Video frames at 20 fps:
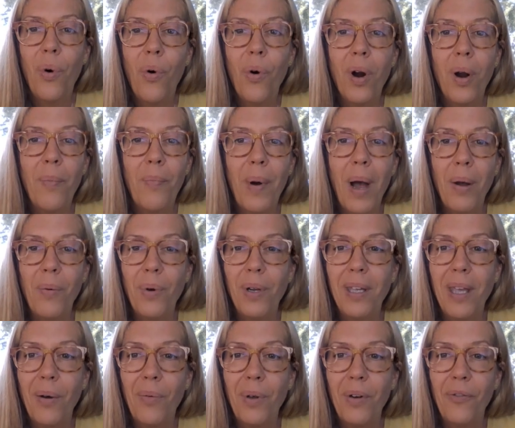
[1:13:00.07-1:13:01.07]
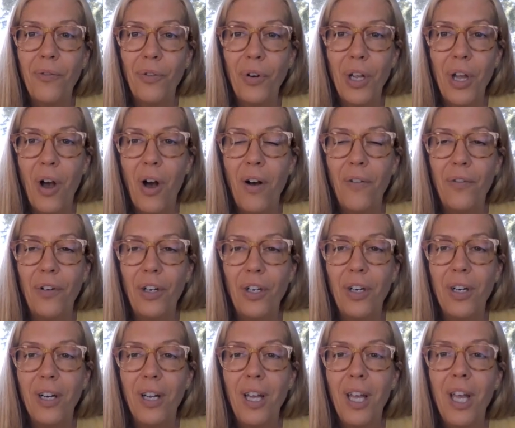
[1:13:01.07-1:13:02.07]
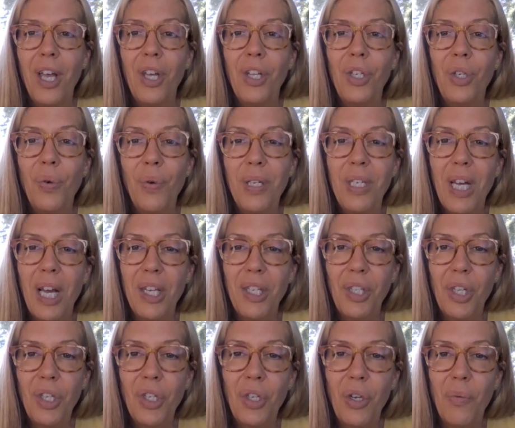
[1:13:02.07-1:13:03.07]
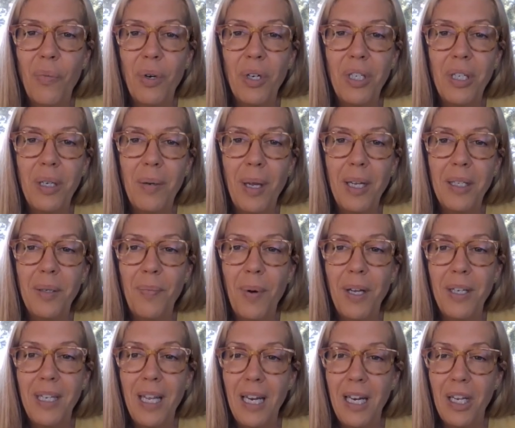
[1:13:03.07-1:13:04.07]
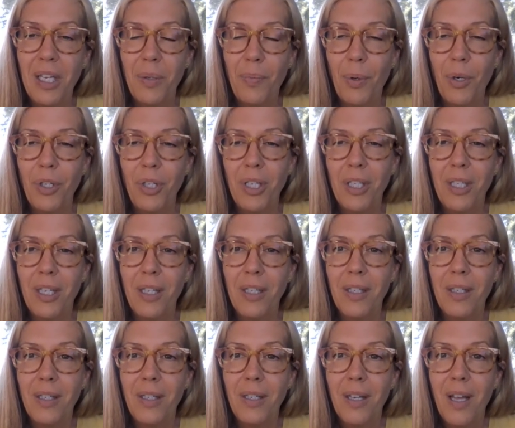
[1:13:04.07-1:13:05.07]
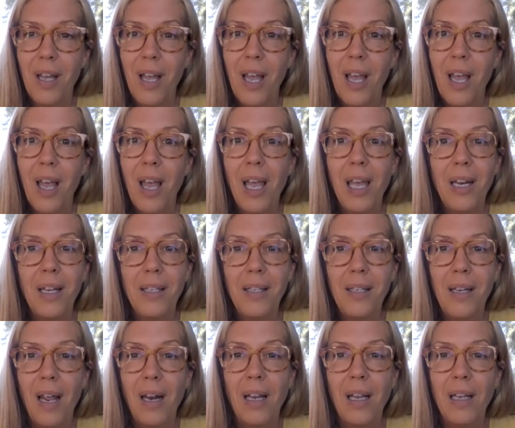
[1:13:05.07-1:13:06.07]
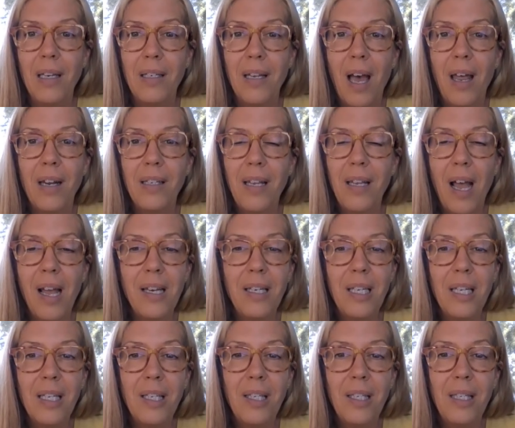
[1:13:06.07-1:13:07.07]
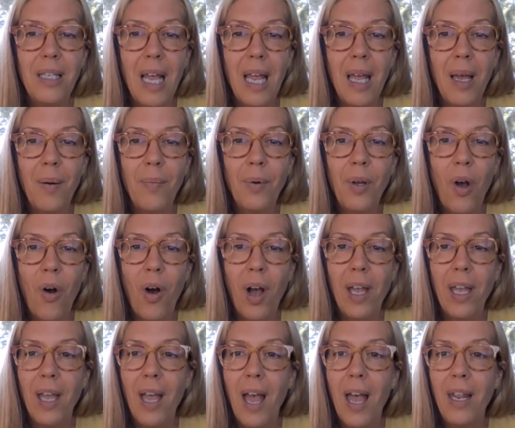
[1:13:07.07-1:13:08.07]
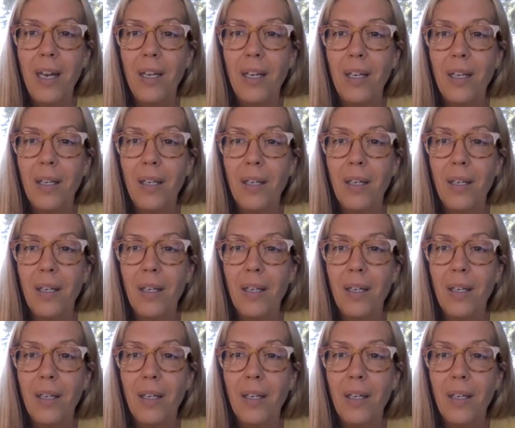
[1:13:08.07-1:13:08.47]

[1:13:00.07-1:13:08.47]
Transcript: or a buy one, get one free offer to entice consumers to make spontaneous purchases. In a study, data scientist Sam Coy and